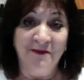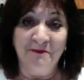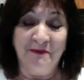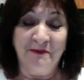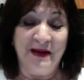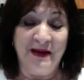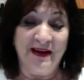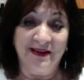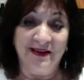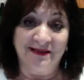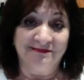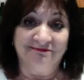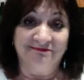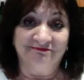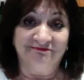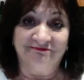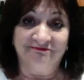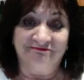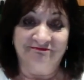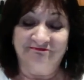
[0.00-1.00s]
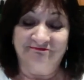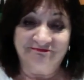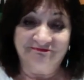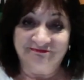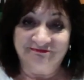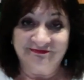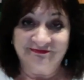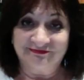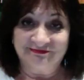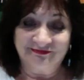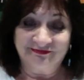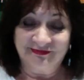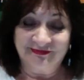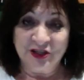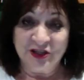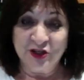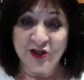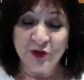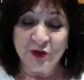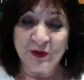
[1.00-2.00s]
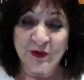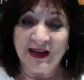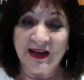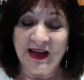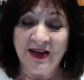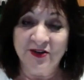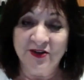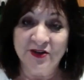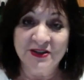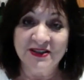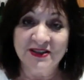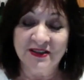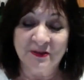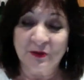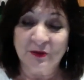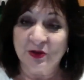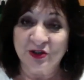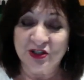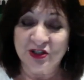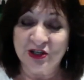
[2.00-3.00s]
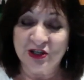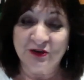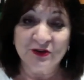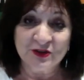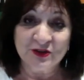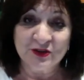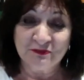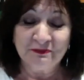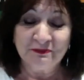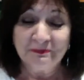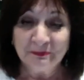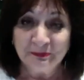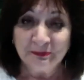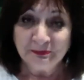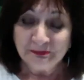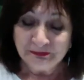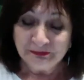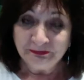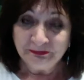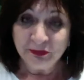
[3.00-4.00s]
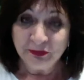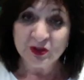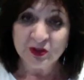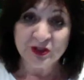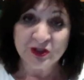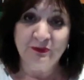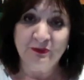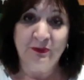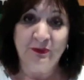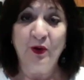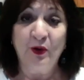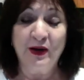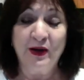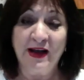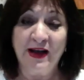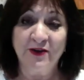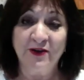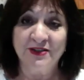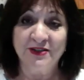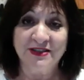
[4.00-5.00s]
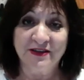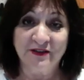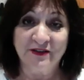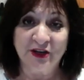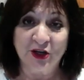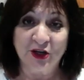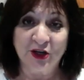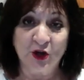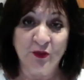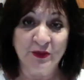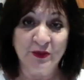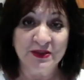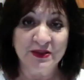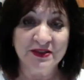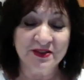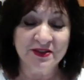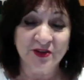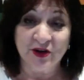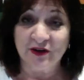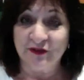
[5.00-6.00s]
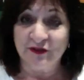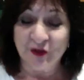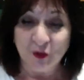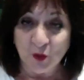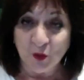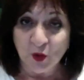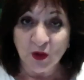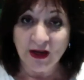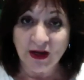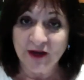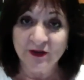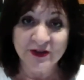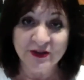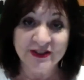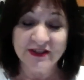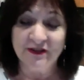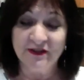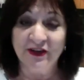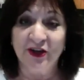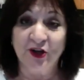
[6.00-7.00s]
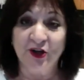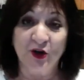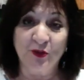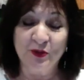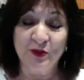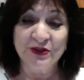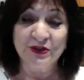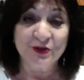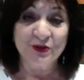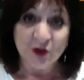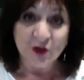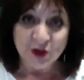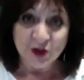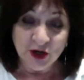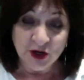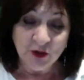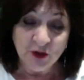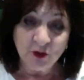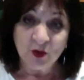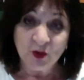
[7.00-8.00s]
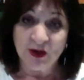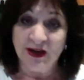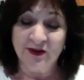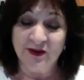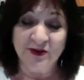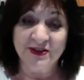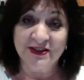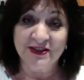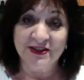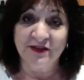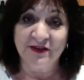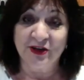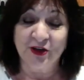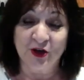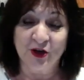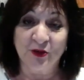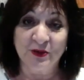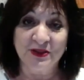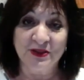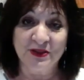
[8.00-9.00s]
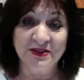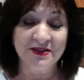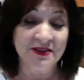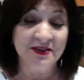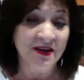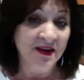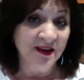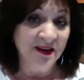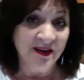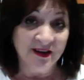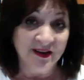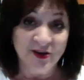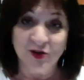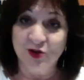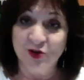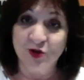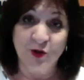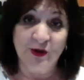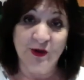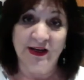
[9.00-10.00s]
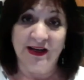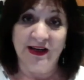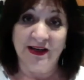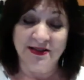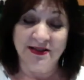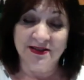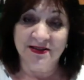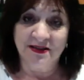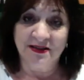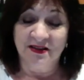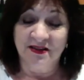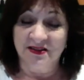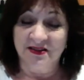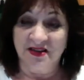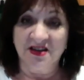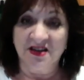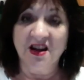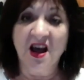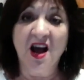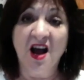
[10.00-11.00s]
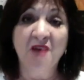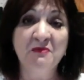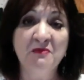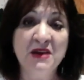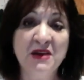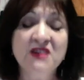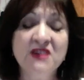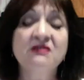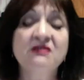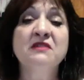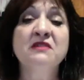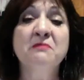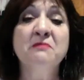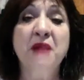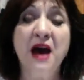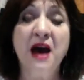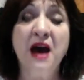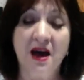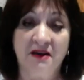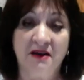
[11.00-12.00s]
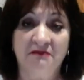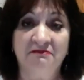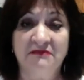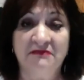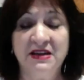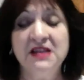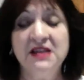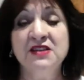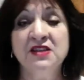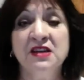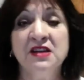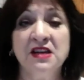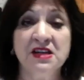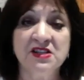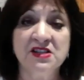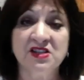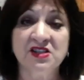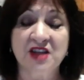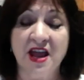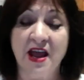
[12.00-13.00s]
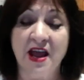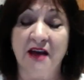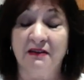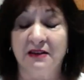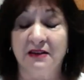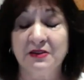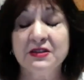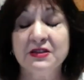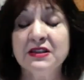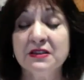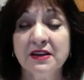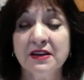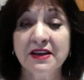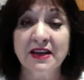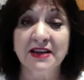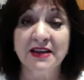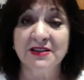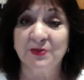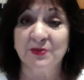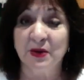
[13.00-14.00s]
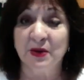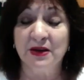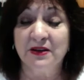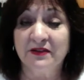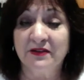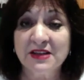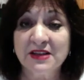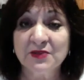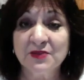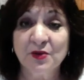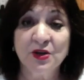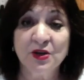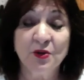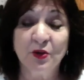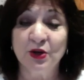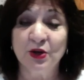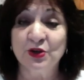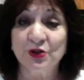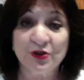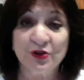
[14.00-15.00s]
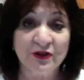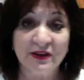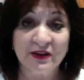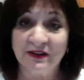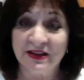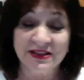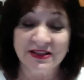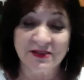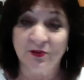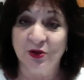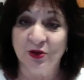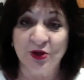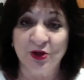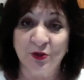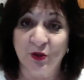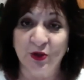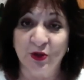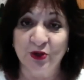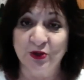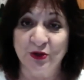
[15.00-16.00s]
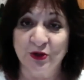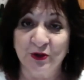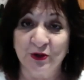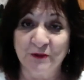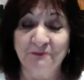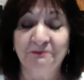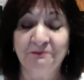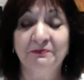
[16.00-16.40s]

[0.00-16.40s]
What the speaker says: But you're doing 100, well, Cheryl's booked to walk 170 kilometres. So if you walk 170 kilometres or you don't walk 170 kilometres, you're joining us. So no, I'll meet you in the bar in each town. I said, okay, sweet. That's what you want to do, then that's what you want to do.